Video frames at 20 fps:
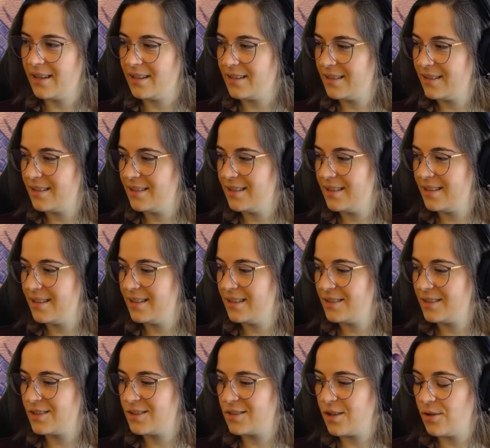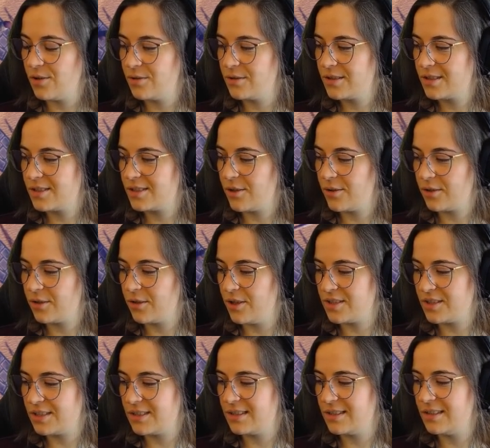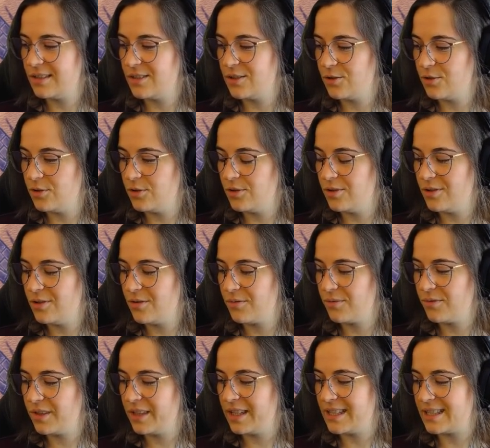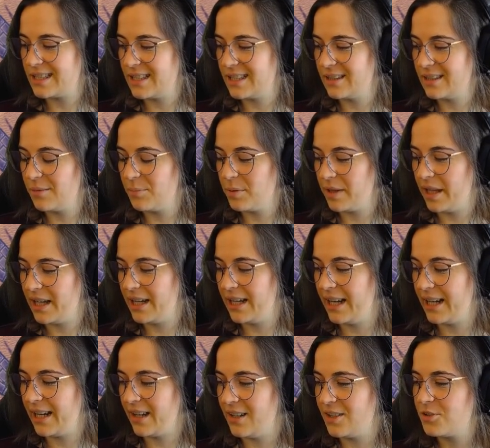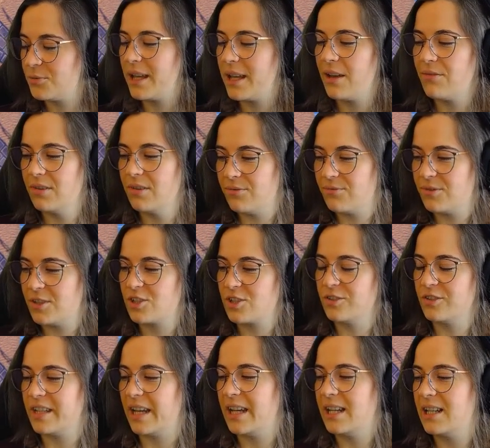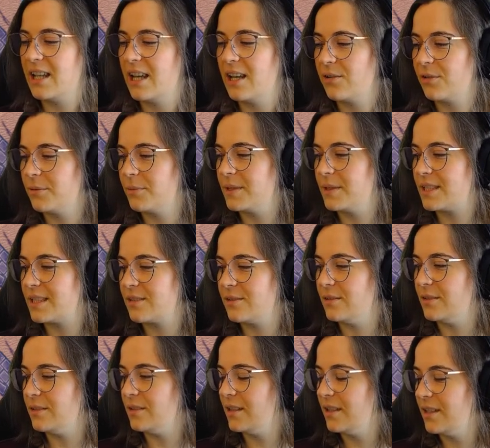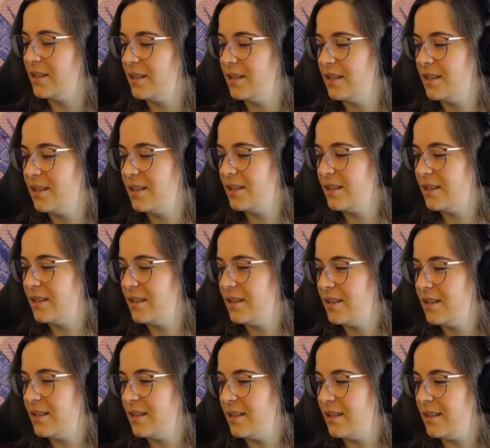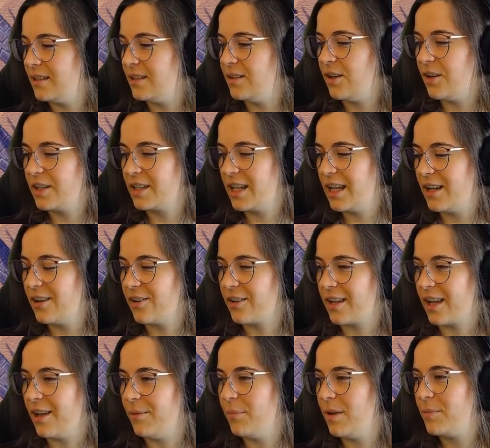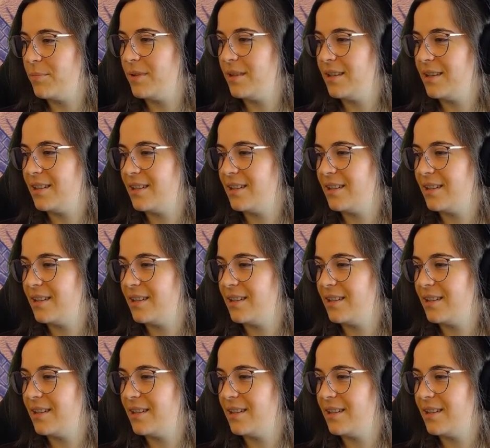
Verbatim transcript: Yeah. So so close to releasing the Planet Editor. Do we have an official date yet, or are we still? Nah. Not yet. Okay. We maybe. we